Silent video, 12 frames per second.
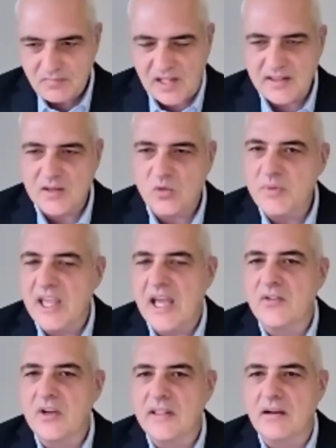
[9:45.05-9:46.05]
that we'll be
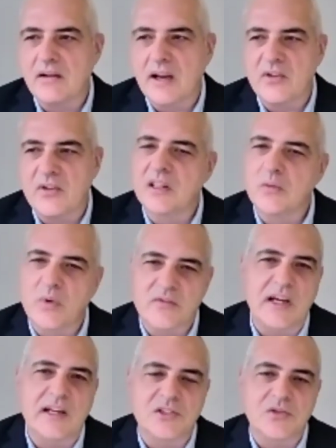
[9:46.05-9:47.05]
having there. Everything we've
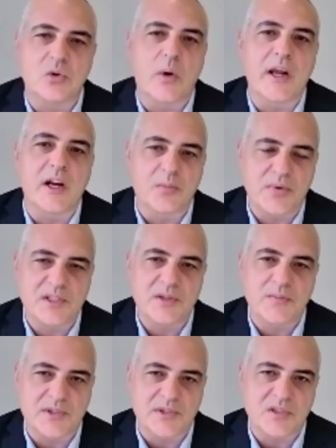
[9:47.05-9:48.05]
done is to equator
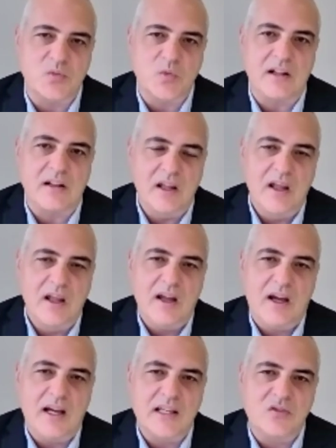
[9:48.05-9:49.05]
principles as well.
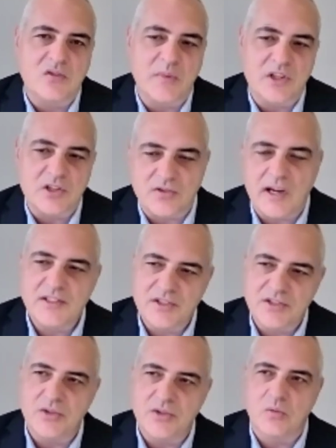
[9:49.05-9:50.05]
So we've been trying to
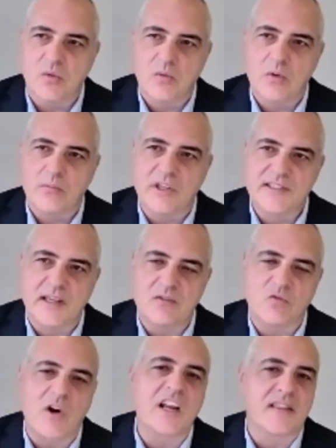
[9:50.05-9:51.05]
do what we say,
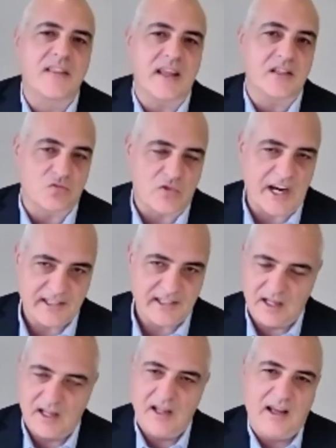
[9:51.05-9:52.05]
right things right.
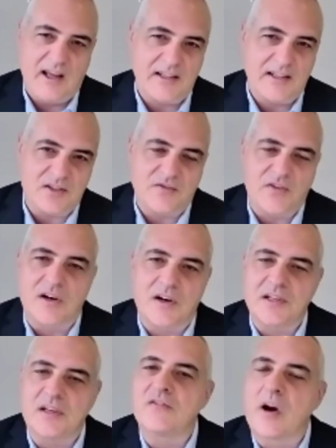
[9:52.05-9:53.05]
so far as
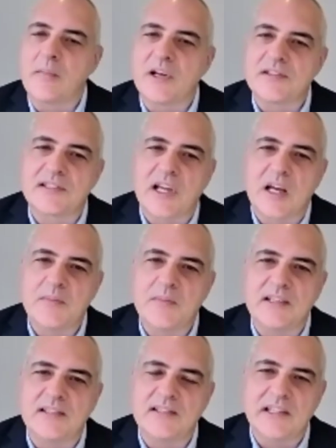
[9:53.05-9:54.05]
the environmental side,
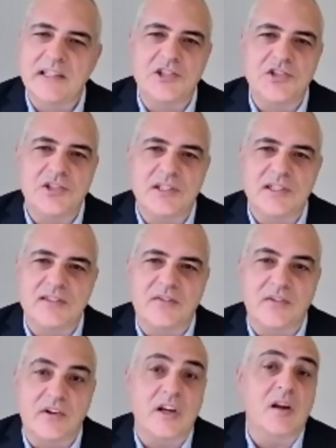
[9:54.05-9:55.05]
because the ESG is a
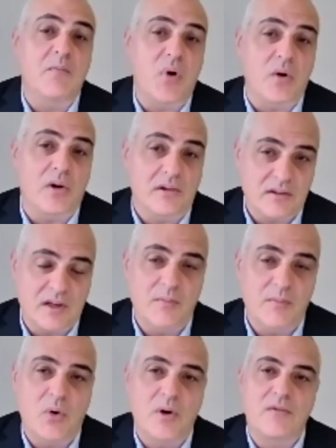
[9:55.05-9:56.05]
very important
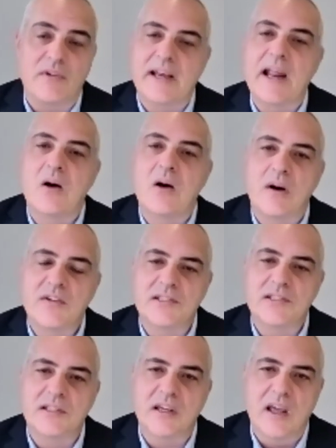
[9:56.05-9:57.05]
component right now,
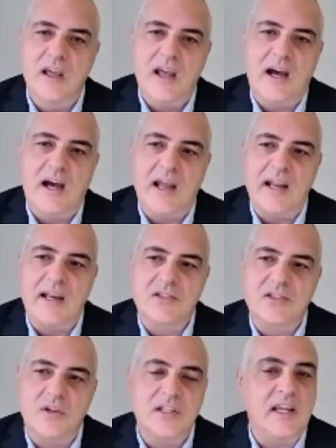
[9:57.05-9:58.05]
obviously, and
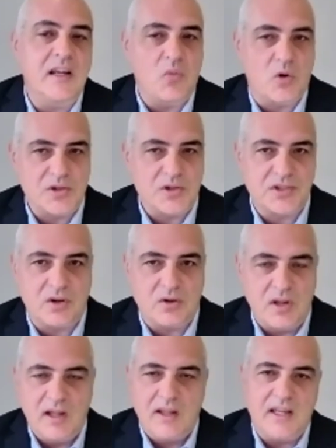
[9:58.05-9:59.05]
it's going to get more
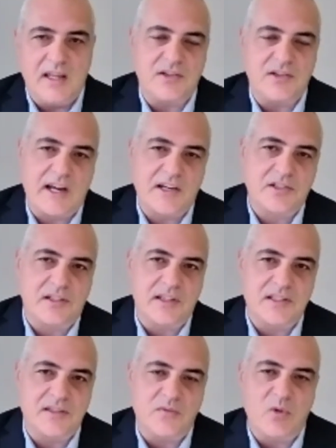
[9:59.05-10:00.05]
so
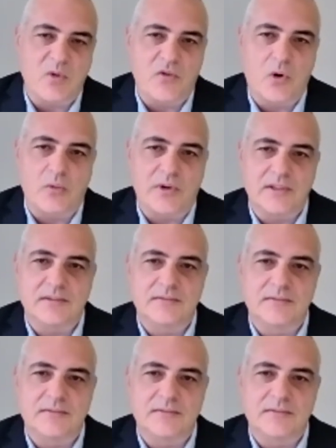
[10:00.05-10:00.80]
internationally as we move forward.